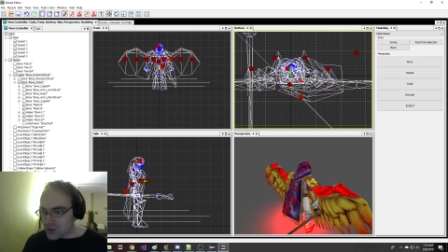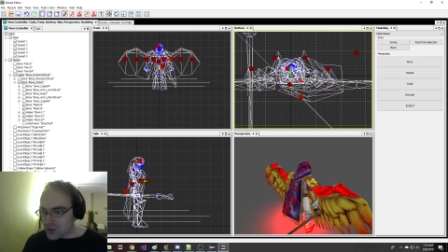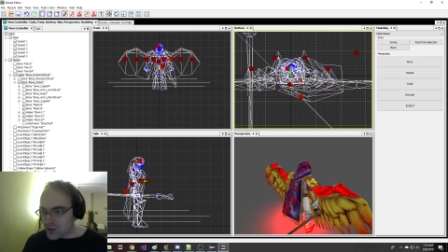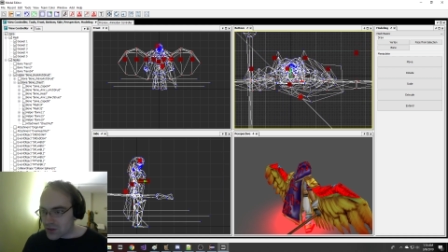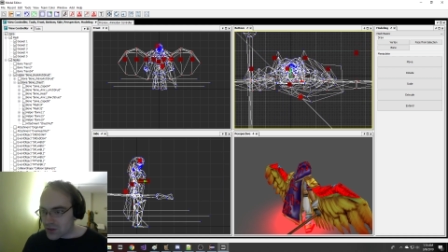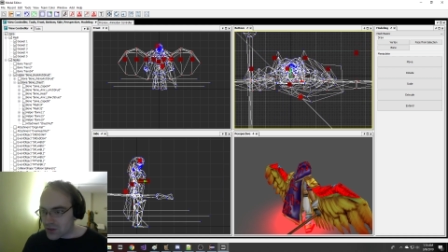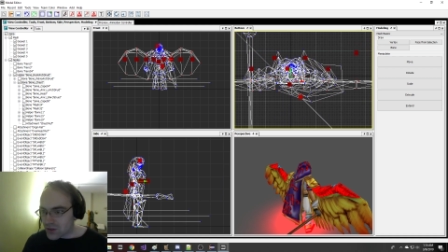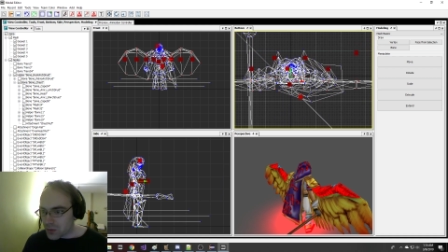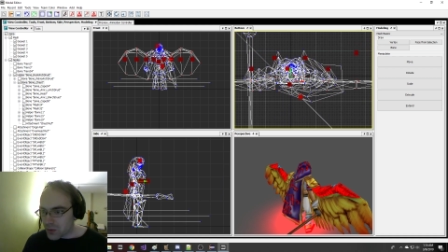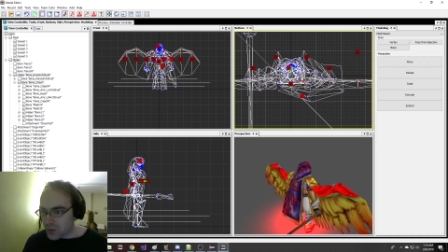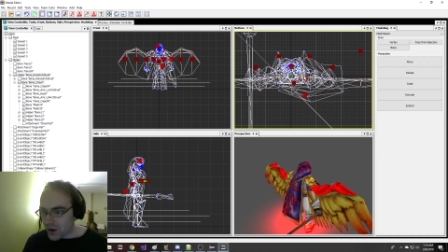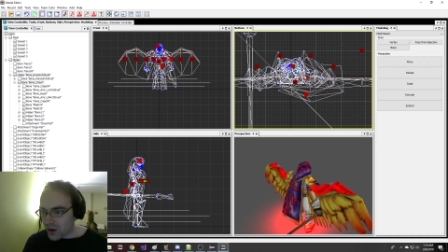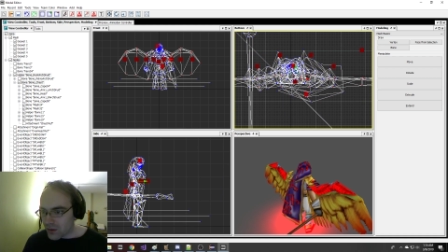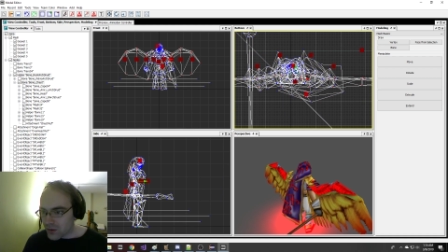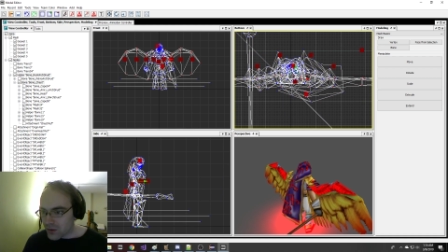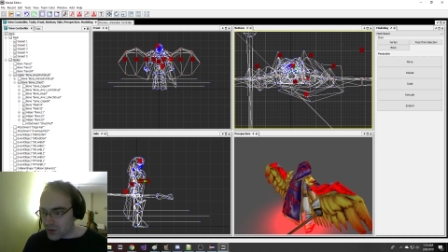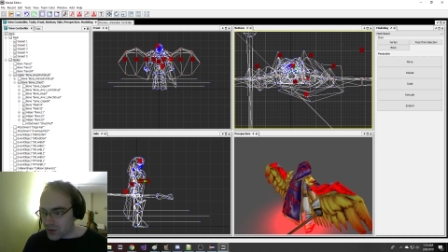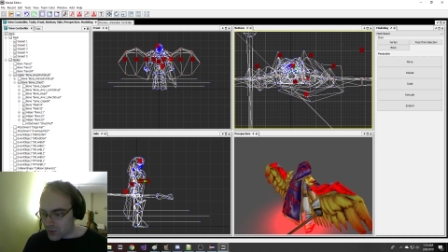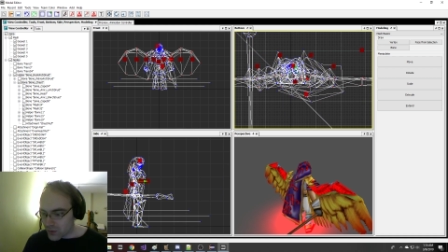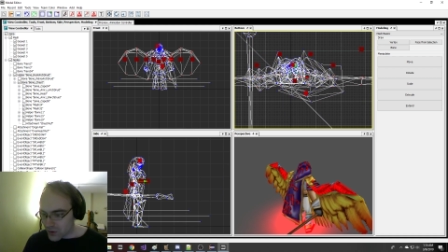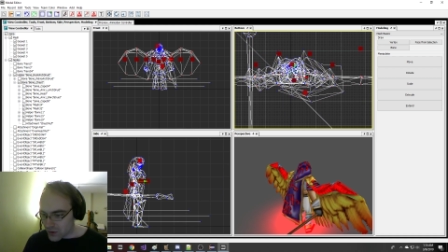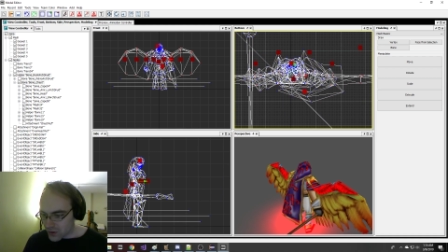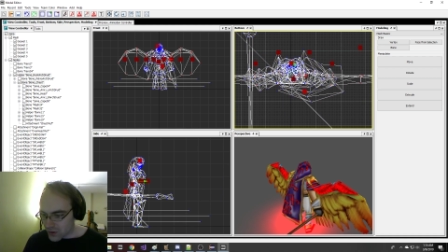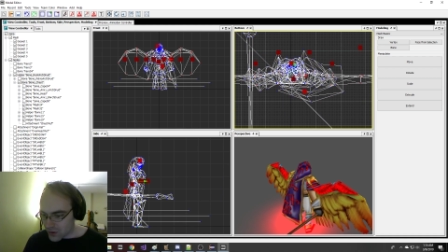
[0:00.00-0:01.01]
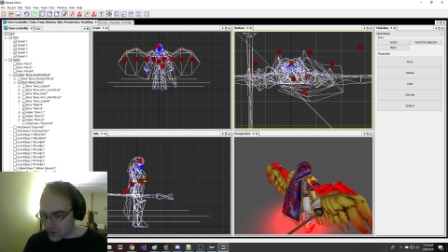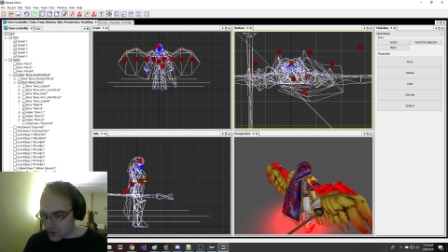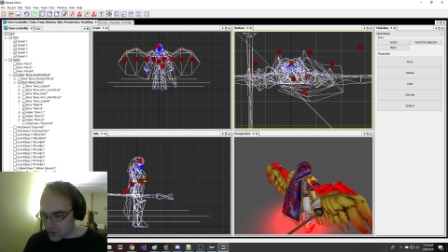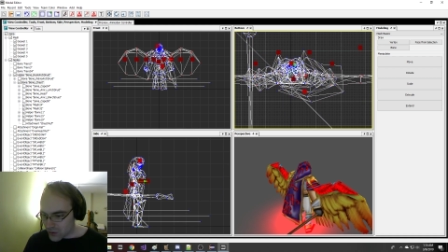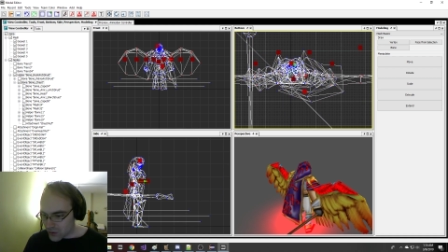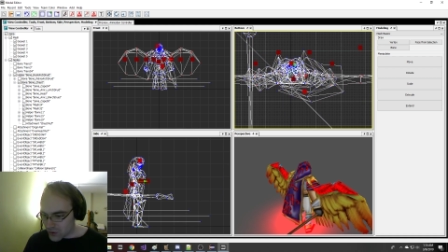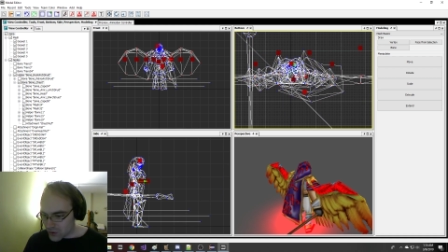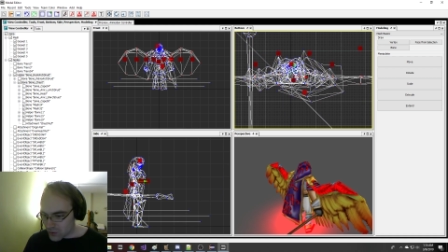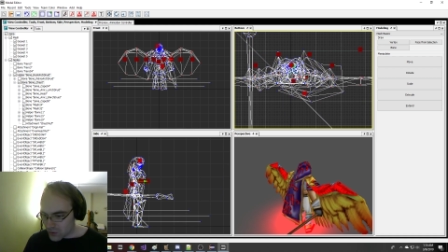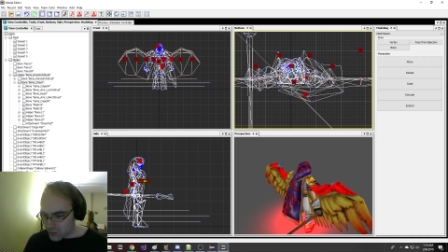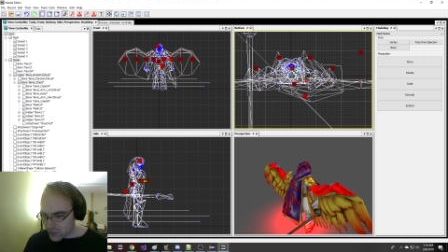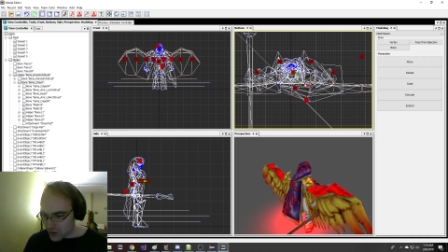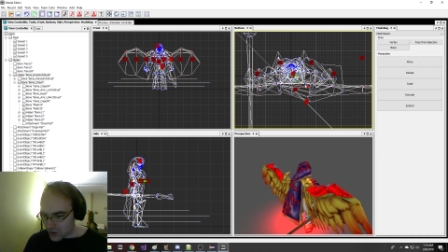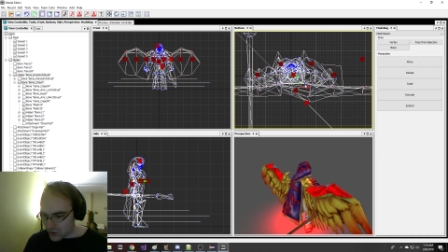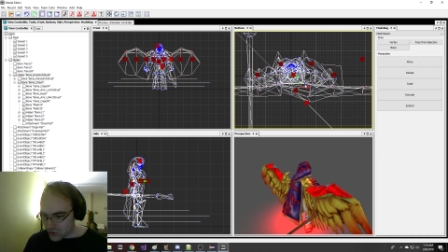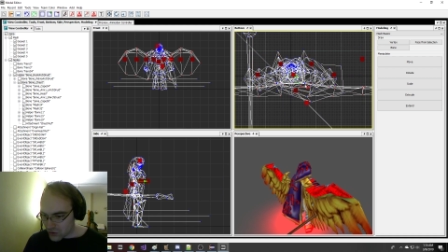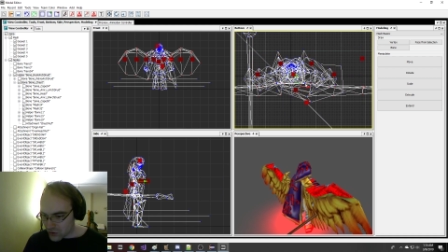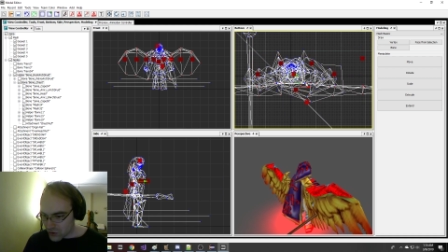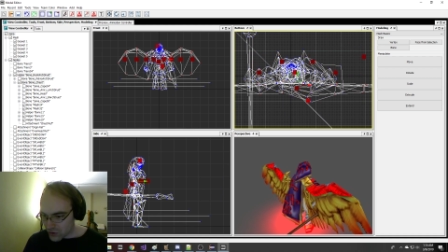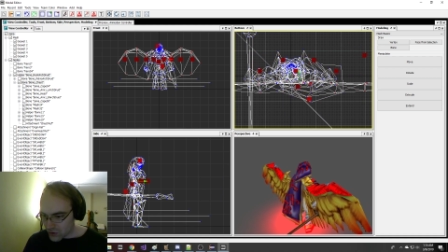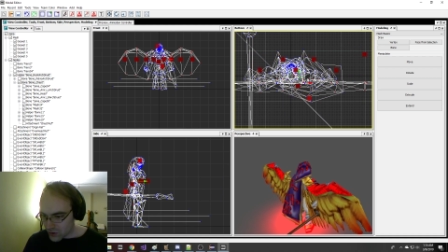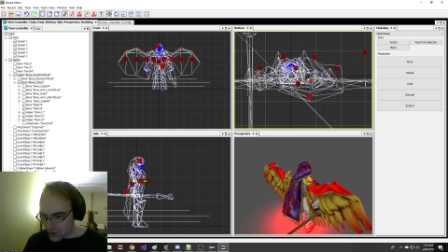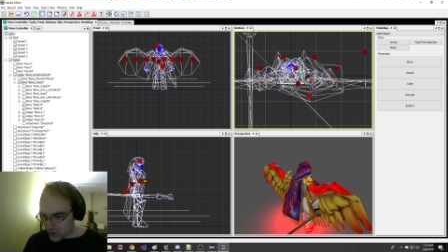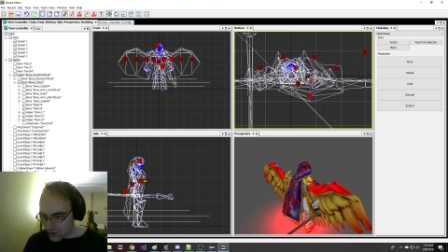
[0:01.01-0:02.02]
that we probably want to do is make
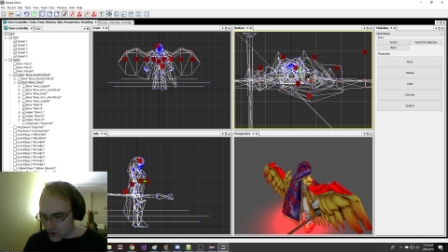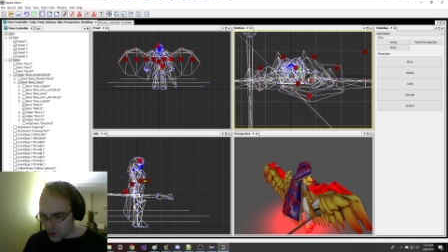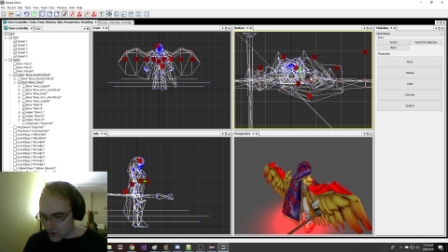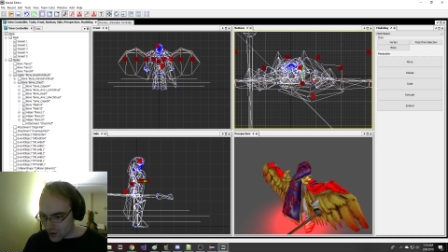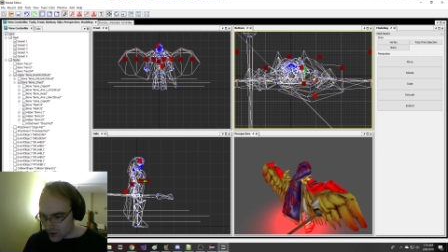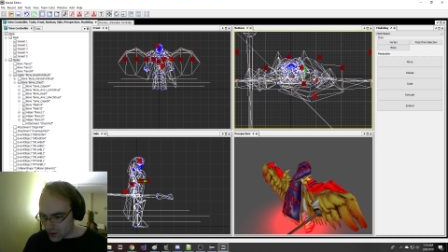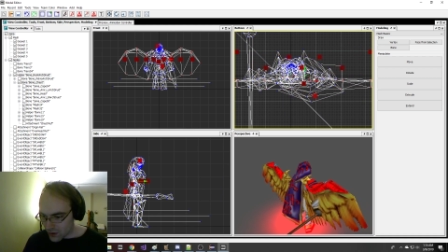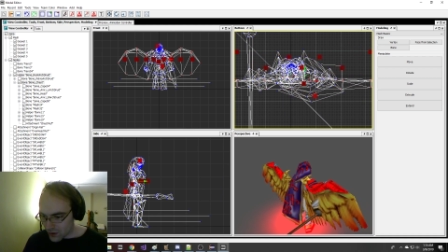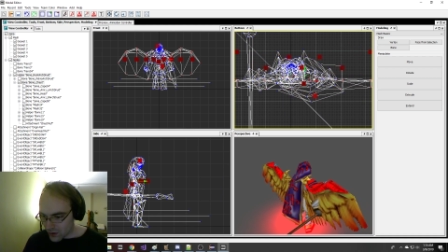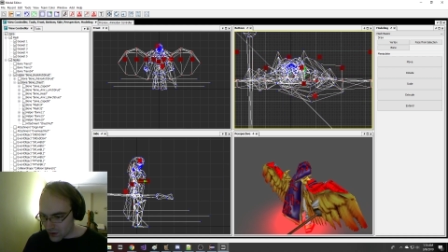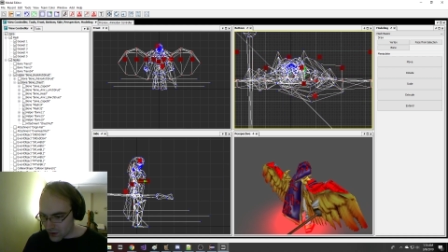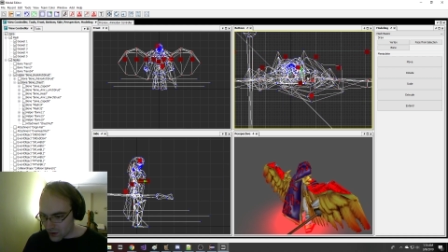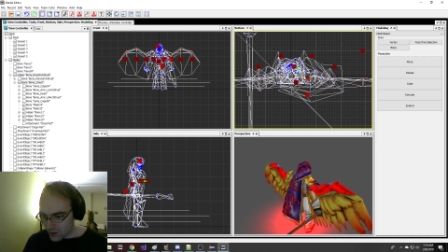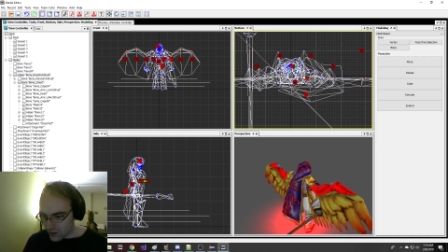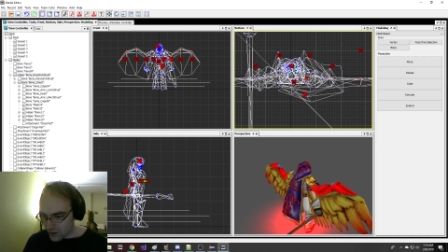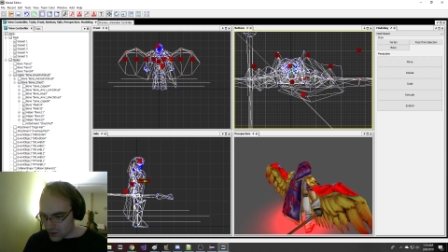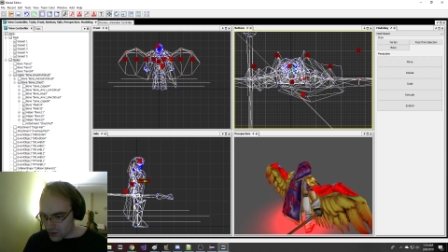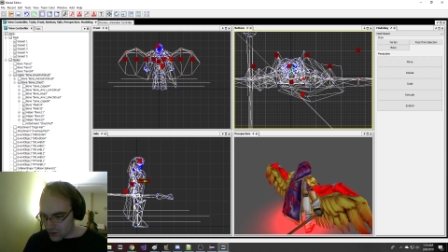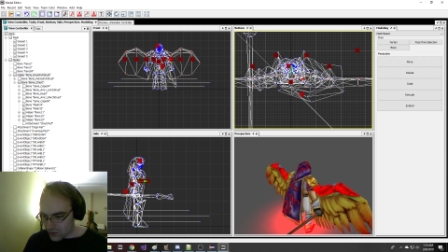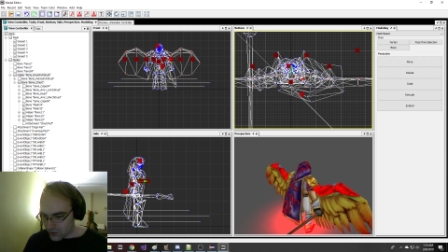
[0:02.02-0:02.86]
sure that they